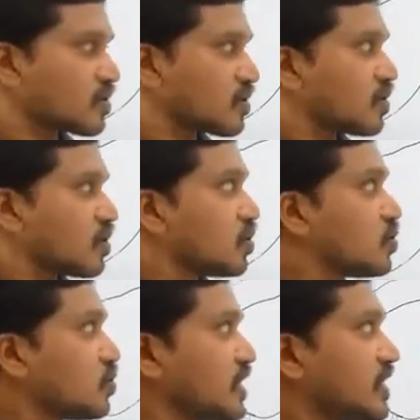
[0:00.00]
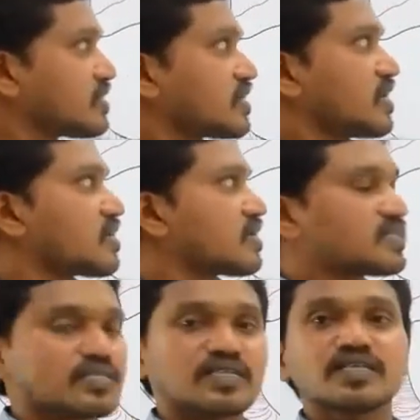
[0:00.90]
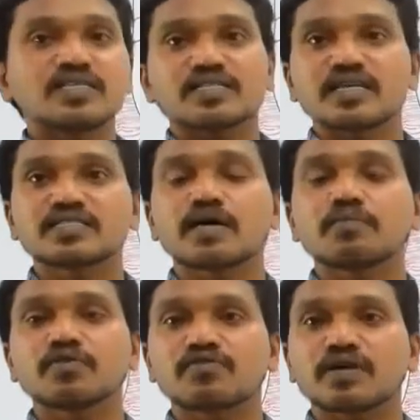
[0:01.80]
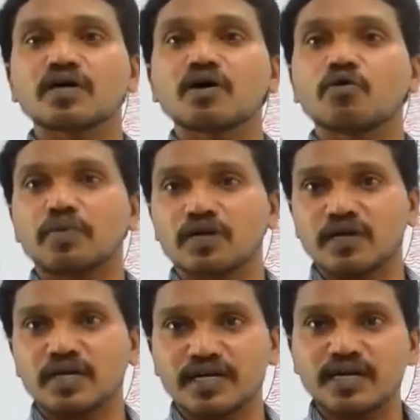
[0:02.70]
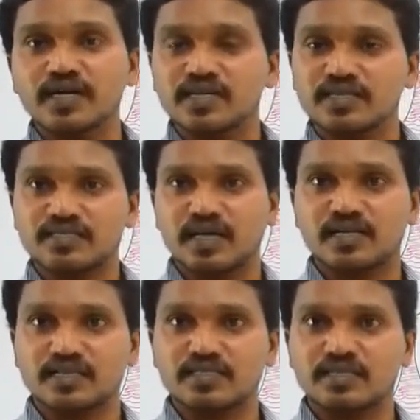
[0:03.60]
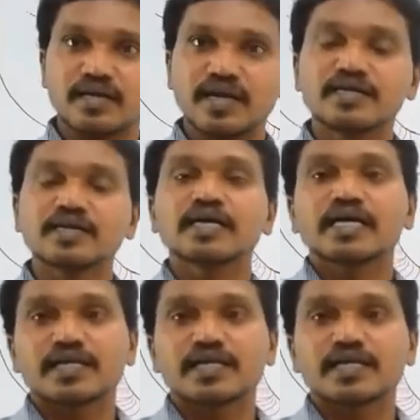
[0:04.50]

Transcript: lunate sulcus is example for the operculated sulcus, right?